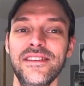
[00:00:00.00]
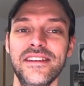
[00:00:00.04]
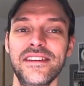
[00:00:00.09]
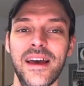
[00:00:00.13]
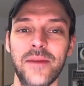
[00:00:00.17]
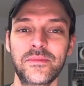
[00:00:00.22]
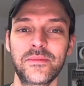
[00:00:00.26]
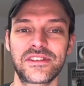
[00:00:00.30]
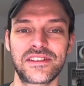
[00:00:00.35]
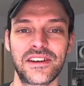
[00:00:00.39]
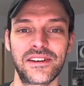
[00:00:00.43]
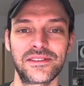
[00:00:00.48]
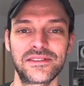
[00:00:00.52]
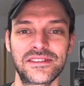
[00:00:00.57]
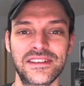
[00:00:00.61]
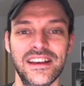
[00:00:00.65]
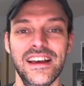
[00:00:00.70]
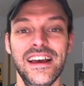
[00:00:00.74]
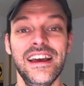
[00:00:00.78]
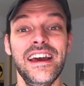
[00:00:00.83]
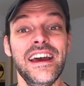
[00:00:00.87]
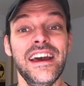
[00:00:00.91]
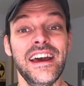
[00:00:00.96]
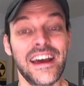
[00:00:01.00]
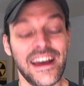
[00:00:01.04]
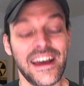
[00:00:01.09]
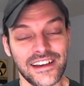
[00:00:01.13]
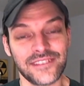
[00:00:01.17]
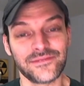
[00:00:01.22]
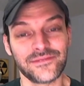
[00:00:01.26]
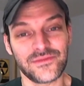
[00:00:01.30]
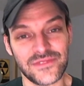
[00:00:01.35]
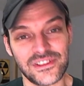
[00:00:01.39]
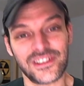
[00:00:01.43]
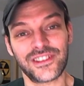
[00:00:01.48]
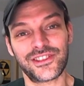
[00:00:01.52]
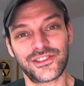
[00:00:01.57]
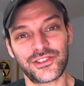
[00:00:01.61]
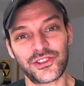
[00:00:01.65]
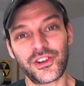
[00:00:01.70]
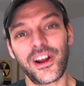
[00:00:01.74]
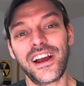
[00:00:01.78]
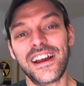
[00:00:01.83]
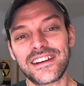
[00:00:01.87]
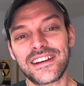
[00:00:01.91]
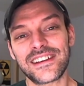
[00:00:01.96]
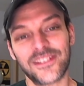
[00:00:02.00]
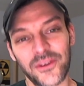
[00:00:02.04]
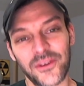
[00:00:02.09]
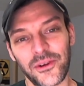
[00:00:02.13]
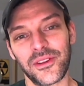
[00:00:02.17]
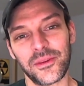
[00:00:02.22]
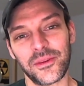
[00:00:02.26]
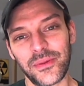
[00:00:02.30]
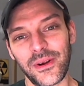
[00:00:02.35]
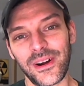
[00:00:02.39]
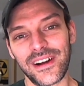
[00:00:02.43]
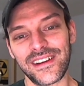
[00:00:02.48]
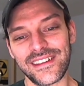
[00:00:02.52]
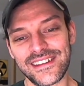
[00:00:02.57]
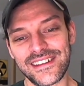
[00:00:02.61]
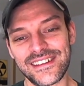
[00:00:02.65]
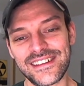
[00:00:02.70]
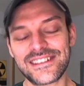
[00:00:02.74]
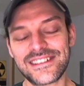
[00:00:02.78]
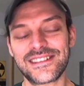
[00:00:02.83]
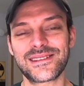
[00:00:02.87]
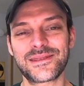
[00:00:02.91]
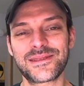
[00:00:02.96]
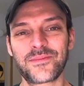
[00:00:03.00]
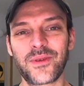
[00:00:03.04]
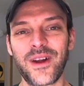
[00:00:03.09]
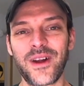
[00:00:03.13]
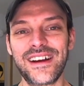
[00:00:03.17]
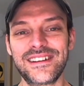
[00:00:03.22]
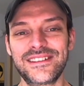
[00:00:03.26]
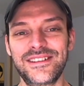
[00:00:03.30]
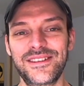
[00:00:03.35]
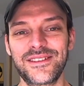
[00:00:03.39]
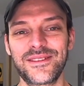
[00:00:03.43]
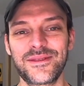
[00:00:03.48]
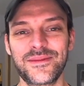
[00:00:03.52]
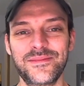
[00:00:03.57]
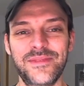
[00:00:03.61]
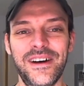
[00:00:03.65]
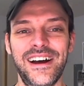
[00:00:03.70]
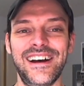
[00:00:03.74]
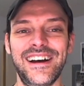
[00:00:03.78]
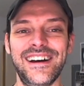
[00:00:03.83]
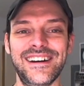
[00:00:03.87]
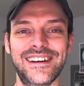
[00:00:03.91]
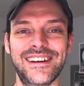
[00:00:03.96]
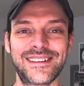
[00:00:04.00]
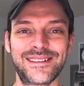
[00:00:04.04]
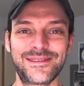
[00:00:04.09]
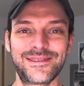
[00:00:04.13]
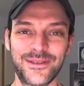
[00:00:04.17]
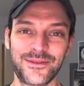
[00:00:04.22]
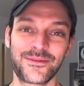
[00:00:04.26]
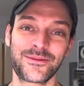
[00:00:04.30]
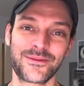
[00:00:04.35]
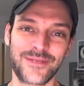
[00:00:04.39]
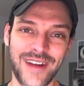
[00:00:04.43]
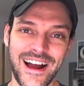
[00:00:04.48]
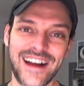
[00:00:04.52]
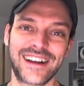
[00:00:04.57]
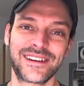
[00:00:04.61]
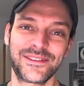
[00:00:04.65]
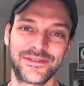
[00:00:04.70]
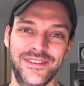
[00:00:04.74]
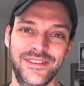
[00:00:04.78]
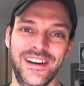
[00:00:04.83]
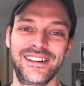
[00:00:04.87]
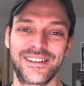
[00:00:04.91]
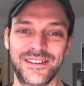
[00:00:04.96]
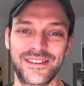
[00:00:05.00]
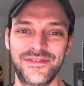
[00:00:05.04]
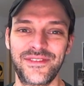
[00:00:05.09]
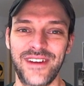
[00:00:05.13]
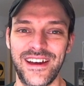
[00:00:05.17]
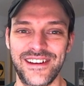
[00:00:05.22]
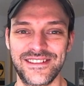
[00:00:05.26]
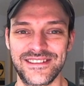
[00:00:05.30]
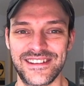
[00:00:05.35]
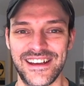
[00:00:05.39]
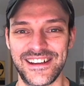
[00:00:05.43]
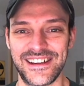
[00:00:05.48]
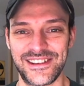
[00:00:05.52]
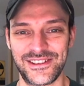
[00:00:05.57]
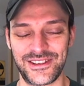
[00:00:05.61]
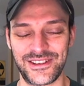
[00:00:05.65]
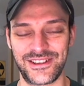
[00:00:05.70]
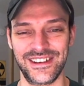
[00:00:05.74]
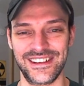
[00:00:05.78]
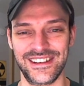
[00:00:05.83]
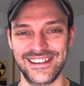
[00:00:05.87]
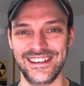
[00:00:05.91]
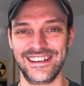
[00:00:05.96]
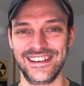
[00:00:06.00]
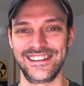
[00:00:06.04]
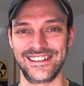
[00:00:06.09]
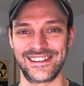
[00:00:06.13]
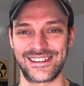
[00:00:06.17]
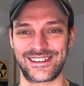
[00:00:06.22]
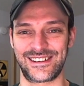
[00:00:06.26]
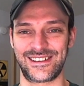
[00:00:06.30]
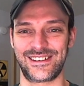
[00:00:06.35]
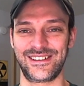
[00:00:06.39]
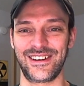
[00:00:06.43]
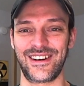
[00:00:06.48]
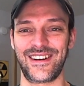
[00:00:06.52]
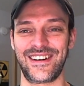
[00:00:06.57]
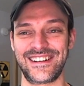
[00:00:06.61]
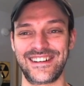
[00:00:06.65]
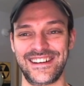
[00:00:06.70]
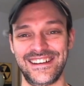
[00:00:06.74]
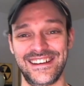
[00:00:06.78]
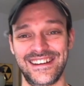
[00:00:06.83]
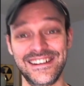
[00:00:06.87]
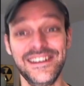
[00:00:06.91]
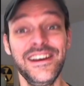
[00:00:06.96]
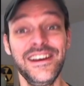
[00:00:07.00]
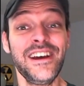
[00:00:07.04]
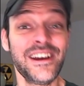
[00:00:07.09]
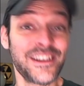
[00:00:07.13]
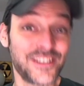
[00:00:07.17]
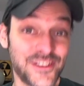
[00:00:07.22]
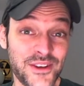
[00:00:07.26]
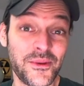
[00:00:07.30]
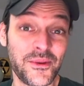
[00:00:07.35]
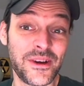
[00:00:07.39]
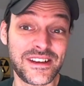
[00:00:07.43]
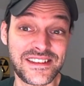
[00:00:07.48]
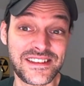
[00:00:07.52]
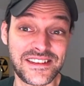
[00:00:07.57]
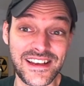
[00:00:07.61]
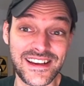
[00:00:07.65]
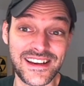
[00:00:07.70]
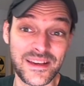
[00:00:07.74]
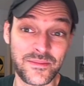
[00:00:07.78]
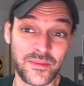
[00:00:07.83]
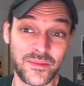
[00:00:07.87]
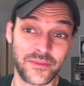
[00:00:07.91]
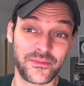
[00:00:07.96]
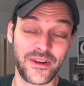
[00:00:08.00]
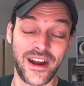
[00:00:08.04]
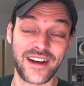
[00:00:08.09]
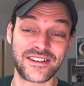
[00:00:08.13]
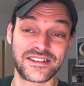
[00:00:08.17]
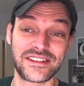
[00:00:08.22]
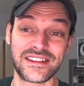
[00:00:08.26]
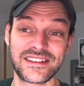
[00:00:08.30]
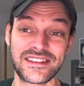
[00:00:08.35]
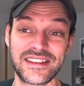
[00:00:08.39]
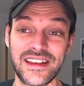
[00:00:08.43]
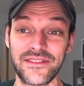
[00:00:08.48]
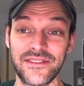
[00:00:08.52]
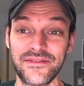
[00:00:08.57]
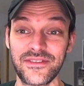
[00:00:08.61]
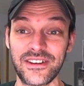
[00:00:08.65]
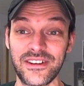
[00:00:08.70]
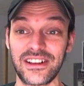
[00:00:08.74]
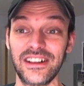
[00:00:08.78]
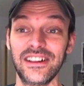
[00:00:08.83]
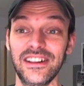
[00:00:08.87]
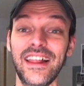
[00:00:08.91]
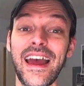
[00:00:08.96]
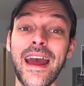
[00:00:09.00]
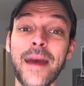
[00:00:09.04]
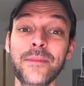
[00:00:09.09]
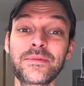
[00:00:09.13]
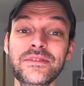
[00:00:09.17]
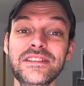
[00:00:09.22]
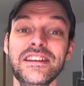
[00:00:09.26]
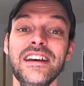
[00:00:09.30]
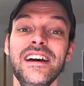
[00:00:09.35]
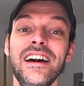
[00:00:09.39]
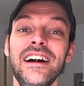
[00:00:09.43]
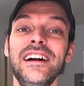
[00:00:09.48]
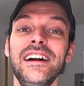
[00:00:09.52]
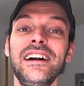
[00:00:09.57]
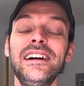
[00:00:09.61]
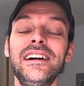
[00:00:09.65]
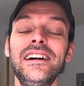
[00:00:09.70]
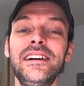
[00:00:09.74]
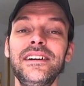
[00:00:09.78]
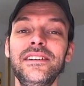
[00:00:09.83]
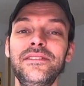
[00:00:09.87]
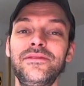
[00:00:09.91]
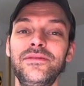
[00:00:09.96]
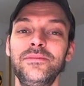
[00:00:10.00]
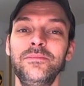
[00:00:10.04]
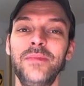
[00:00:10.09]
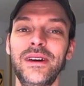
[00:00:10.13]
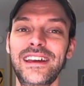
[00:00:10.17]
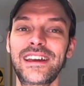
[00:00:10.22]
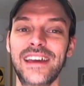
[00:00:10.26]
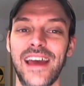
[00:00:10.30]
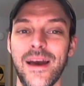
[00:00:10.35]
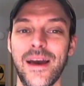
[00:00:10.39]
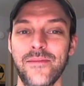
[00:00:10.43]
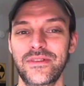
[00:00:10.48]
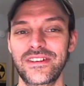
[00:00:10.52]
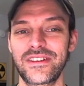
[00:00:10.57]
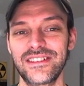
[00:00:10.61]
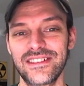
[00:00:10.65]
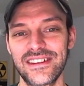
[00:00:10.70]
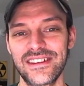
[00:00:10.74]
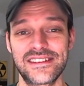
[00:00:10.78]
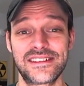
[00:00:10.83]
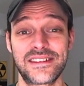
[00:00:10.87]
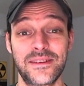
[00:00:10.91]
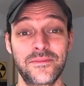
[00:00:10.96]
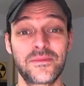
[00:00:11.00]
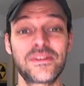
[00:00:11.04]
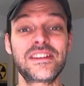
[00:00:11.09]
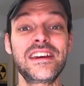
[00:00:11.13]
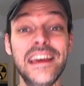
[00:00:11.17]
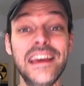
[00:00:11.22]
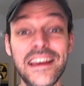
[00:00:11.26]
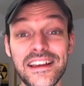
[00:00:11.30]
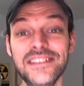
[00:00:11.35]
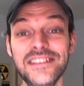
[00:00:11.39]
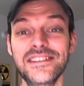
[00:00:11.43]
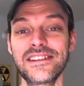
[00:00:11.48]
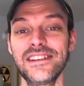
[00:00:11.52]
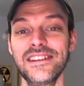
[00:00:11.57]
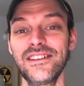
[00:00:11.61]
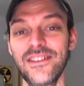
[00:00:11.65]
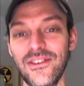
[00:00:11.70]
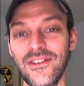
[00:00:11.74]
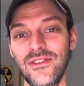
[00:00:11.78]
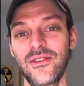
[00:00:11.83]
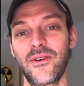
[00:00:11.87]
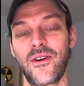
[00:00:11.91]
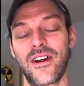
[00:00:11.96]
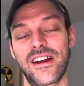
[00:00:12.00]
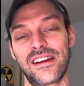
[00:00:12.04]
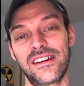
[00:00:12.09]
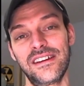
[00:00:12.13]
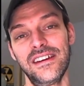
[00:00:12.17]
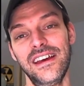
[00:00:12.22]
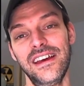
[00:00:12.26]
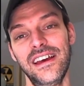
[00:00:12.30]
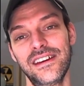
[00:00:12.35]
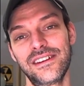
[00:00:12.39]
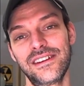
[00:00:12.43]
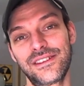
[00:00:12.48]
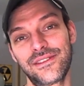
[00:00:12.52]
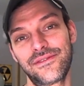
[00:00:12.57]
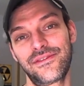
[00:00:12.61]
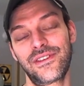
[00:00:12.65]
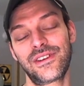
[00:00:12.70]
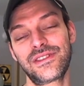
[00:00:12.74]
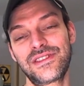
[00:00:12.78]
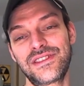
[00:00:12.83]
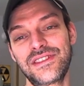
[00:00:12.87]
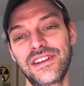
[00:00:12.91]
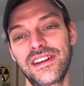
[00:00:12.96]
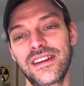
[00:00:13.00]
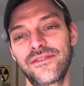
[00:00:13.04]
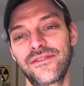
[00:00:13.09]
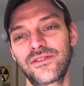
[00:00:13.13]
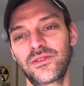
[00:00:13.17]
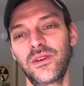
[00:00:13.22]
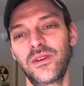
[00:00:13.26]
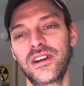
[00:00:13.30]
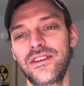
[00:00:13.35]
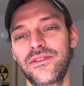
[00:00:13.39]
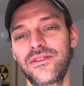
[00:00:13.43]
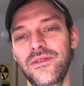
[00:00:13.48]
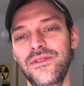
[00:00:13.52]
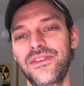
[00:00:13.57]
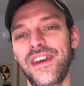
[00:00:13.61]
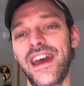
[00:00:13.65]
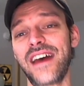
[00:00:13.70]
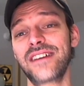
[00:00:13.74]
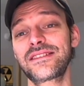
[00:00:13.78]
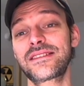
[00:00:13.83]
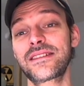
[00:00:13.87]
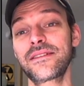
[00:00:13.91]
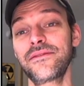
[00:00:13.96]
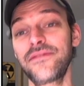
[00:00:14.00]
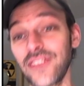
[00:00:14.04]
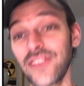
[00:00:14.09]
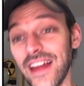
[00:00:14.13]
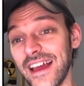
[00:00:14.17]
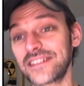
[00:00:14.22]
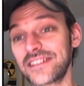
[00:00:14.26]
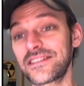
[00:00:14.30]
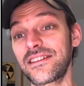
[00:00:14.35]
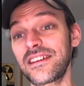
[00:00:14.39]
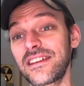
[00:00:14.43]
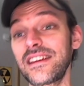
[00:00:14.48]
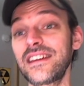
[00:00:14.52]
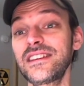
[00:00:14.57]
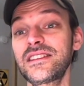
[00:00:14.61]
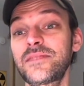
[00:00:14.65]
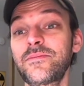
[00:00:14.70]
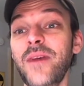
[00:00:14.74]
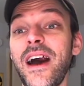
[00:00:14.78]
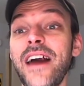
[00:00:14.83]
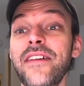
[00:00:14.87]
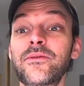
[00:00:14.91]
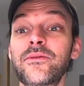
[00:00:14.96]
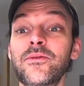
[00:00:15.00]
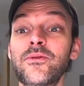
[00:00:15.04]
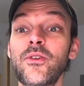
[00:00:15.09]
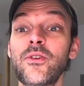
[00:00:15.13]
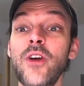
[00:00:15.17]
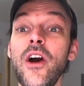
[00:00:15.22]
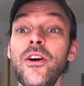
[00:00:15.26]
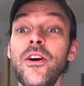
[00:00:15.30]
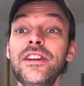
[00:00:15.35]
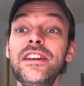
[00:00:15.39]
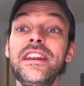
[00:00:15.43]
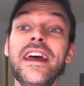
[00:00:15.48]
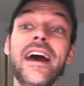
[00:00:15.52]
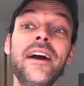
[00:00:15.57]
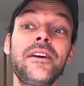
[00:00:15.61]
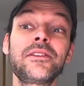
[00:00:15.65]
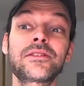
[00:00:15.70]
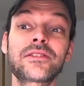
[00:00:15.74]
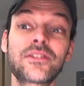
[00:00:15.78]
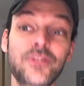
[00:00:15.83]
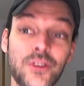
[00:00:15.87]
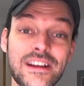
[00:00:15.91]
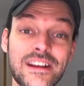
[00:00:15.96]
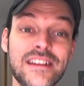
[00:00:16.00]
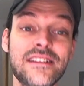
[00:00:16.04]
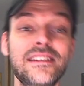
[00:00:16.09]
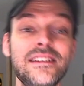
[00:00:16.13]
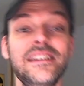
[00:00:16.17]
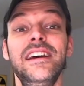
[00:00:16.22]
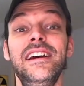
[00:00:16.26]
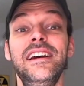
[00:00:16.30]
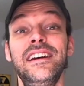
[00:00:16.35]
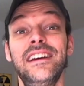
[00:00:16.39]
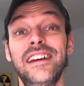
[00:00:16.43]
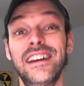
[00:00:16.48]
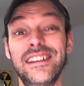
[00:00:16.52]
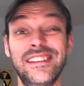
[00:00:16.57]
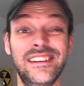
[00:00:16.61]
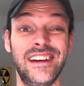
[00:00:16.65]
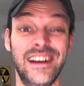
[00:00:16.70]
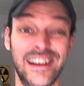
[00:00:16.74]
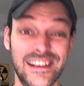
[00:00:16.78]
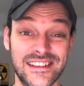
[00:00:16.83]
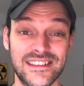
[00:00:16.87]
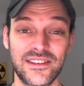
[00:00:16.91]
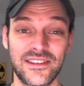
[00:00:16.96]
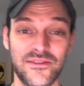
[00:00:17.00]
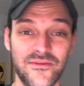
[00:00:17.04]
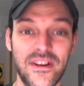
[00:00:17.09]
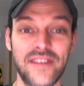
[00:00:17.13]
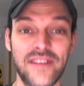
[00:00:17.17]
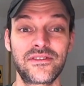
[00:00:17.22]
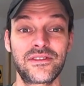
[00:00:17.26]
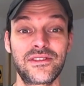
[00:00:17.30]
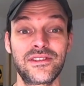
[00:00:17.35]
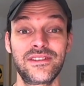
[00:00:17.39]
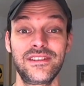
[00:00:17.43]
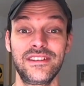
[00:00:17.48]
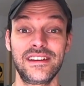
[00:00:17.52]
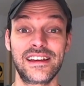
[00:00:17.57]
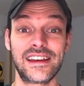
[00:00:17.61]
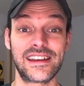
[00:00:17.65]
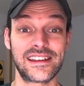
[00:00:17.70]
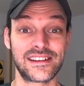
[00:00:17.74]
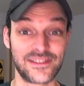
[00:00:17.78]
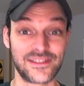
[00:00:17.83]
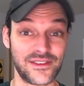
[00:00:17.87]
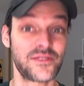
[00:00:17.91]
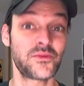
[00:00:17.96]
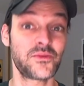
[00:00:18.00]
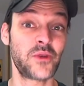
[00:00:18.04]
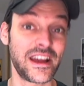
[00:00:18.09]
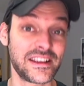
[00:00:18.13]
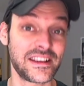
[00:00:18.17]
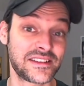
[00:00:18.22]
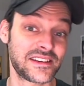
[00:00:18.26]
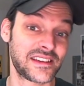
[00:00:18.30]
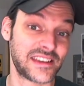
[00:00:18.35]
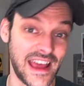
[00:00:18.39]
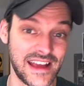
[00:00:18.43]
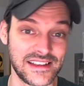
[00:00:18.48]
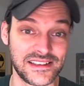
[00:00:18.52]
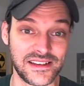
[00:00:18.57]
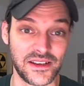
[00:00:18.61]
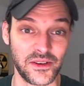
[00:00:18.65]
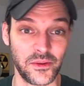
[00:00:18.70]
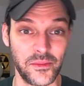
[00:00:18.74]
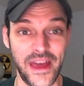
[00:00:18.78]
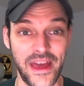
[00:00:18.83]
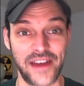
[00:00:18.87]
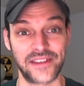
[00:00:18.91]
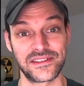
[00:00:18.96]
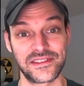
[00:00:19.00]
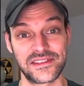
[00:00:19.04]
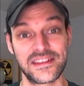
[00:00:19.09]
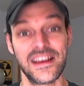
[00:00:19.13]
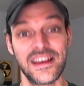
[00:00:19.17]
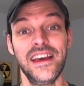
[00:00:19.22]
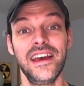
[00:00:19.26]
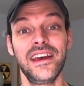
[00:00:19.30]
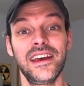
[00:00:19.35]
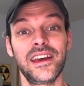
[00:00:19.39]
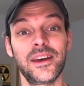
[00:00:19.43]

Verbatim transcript: the episodes. just try and ignore the part that this is brought to you by the Rockefeller Foundation and The Guardian. U.S. city prepares itself for collapse of capitalism. Kingston, New York, a diverse city of 23,000, flanked to the east by the Rondout Creek and the Hudson River, and to the west, the Catskill Mountains.